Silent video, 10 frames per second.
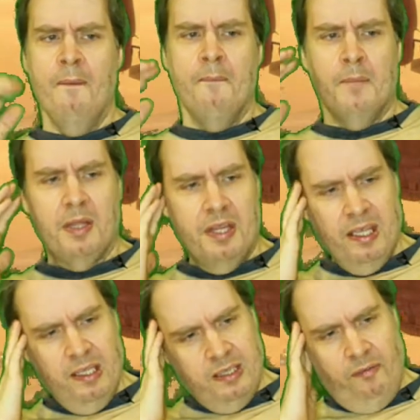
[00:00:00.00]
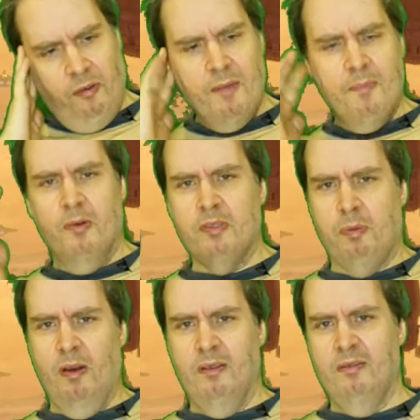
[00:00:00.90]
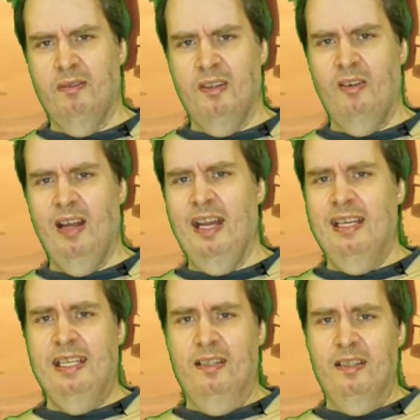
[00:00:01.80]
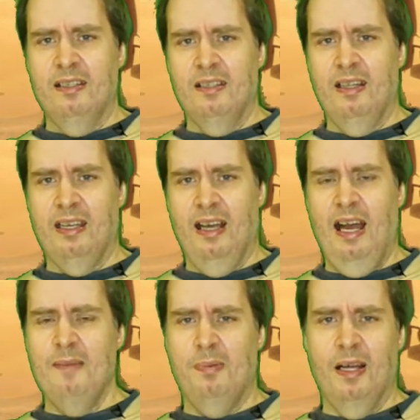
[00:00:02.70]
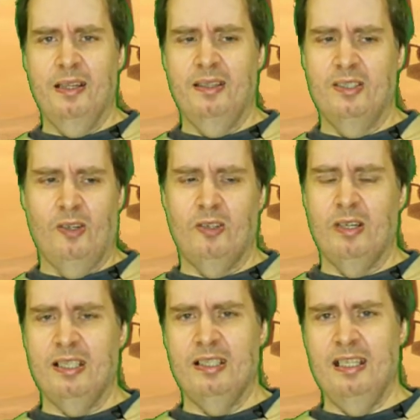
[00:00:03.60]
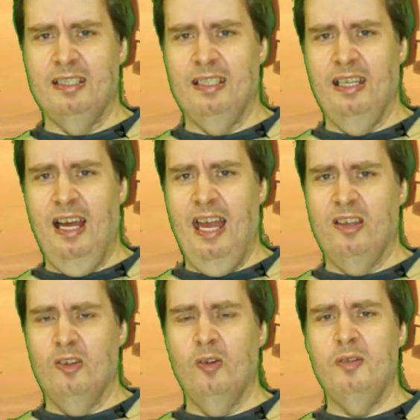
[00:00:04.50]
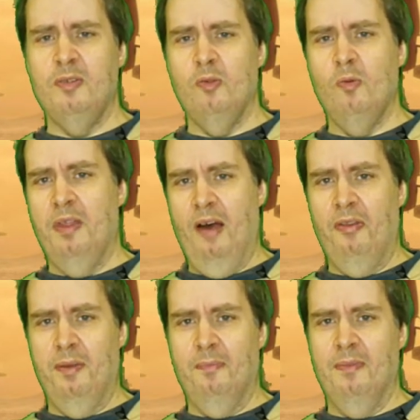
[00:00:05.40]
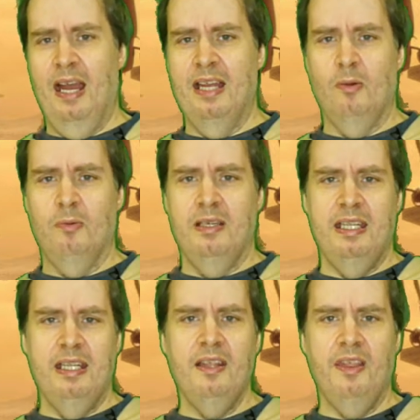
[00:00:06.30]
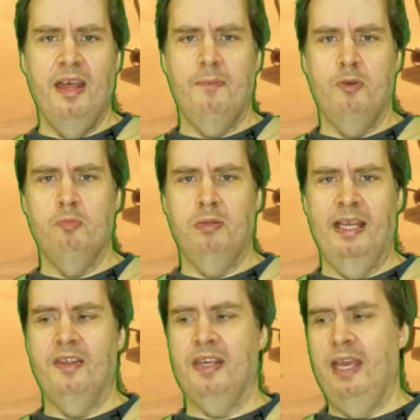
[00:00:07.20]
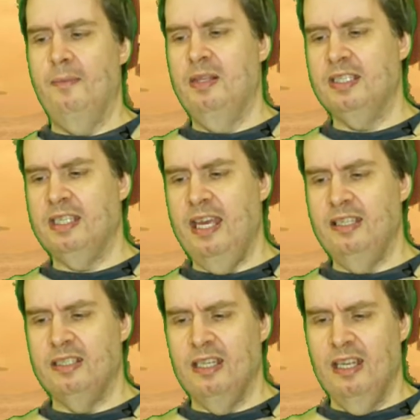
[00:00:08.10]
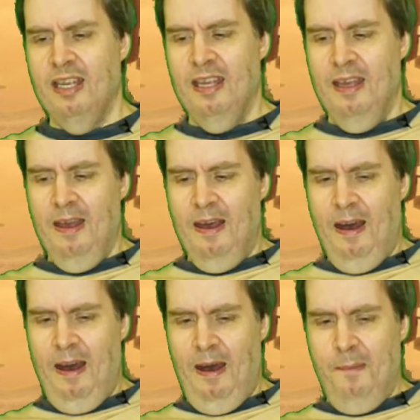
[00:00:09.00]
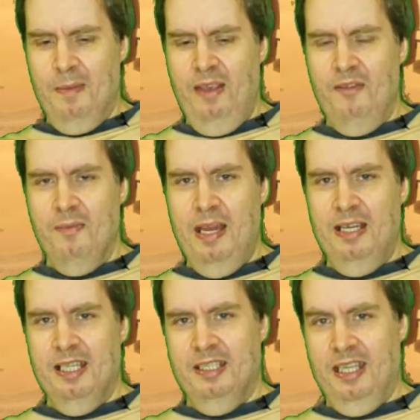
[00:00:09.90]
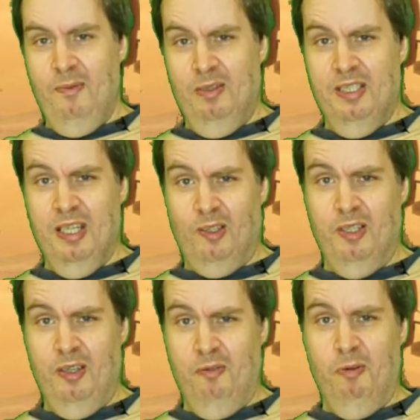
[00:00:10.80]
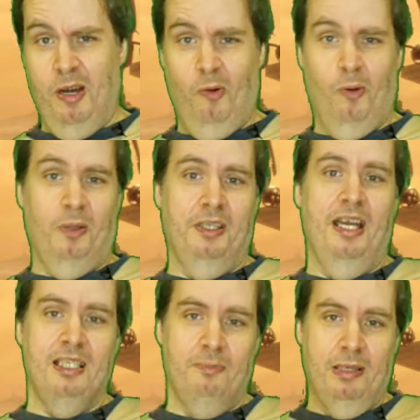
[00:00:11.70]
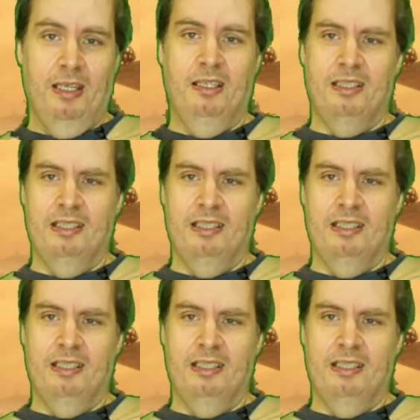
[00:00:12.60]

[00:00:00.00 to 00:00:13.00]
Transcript: But the thing is that for the most part, they're not needed. Like, I bought the Star Trek sets, I could do without them. I don't need them to play the game. In this case, um, even the beta test, they came with stickers that you could put on normal dice because,